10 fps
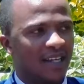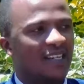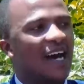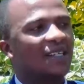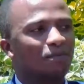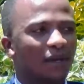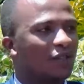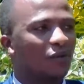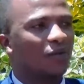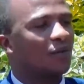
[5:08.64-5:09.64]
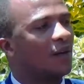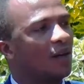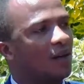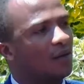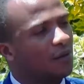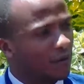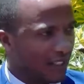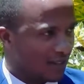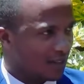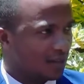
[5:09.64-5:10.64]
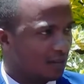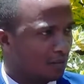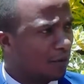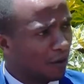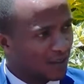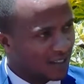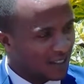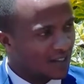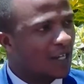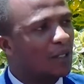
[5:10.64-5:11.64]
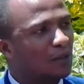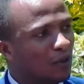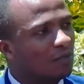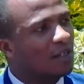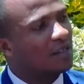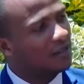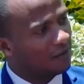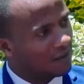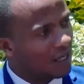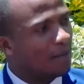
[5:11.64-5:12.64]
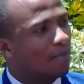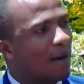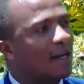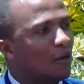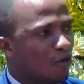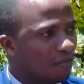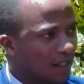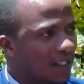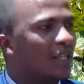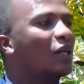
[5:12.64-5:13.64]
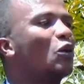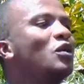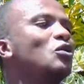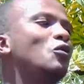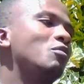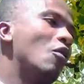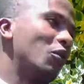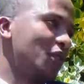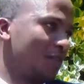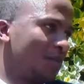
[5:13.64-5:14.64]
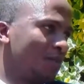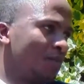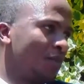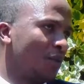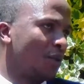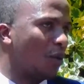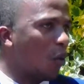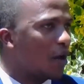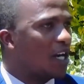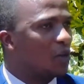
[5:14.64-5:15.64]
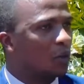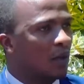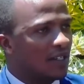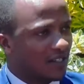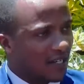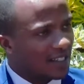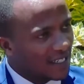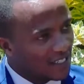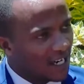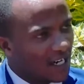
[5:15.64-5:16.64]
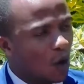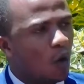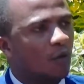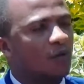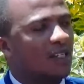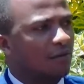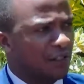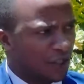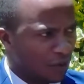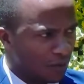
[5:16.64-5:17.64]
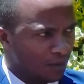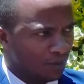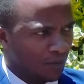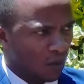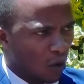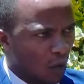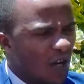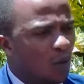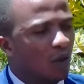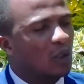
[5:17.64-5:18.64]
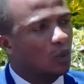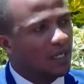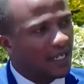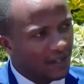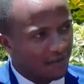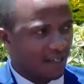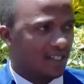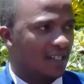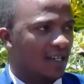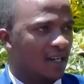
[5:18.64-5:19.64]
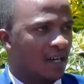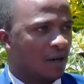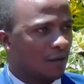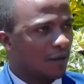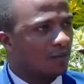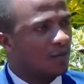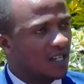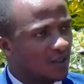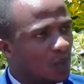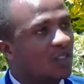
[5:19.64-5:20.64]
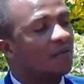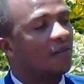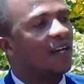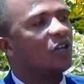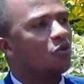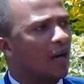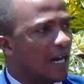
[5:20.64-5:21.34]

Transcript: there's the aspect of friends. Paul says, do not be deceived. Bad company ruins good morals. Okay. Mm. When you start the journey of salvation, mm. or when you want to be delivered mm. from things which defile your